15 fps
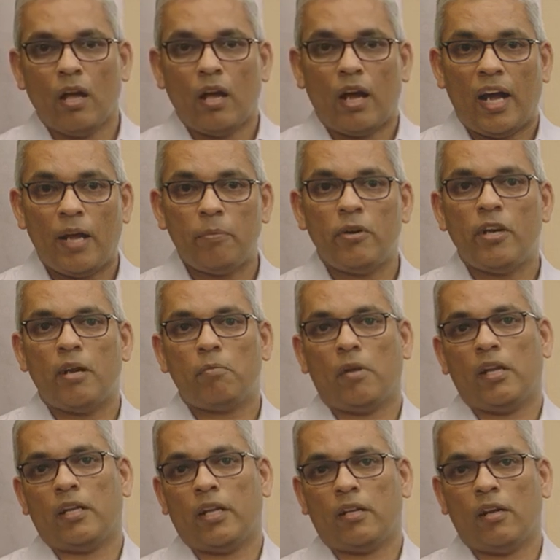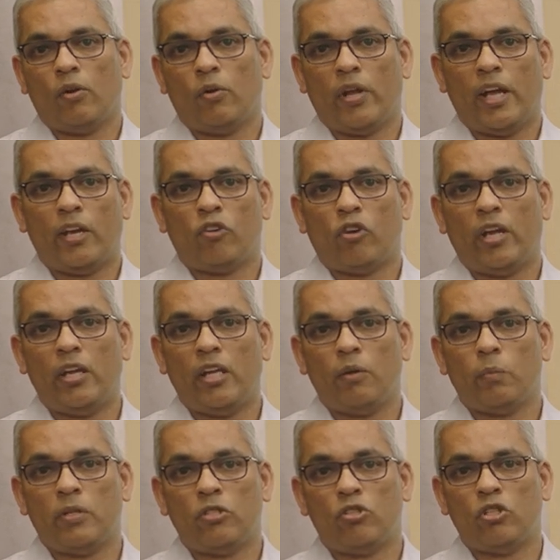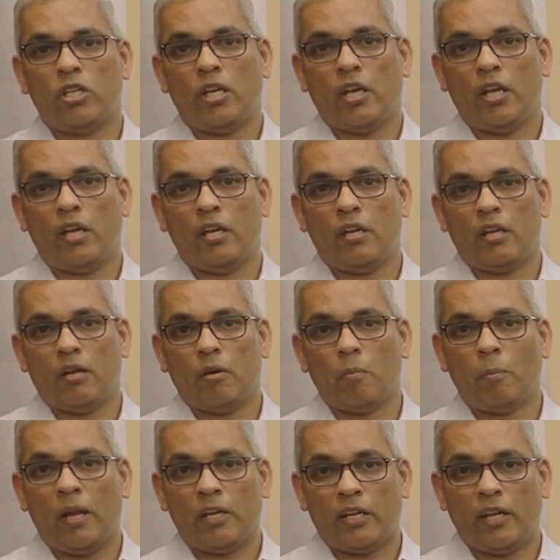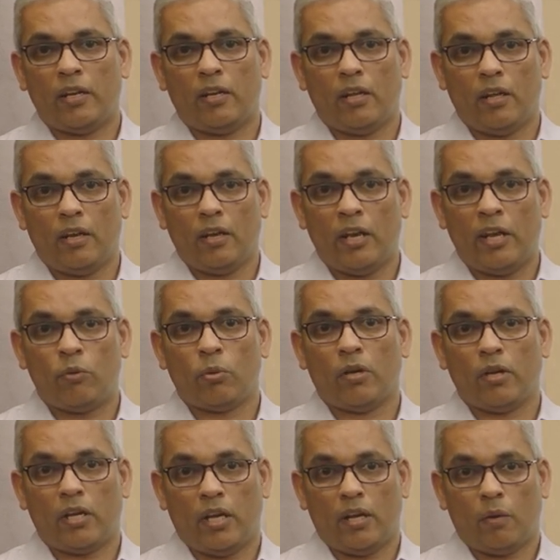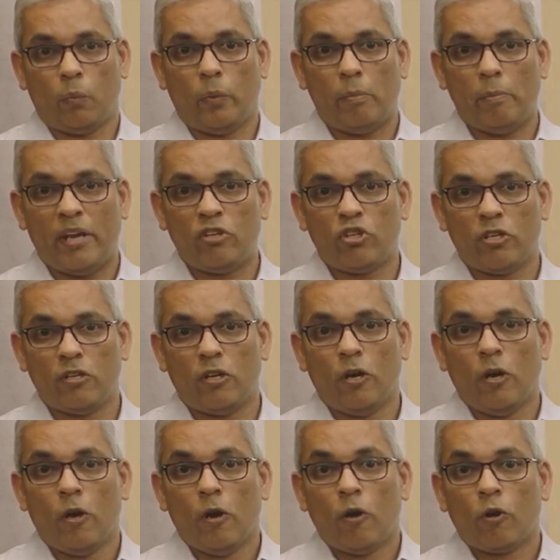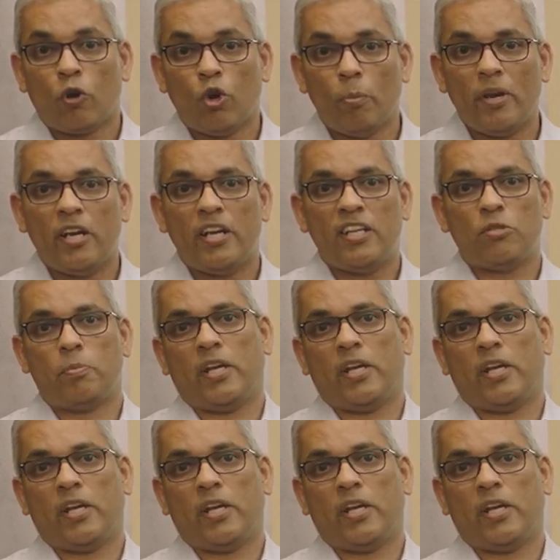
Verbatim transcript: Hybrid and multi-cloud AI training with GKE multi-networking. We mentioned Kubernetes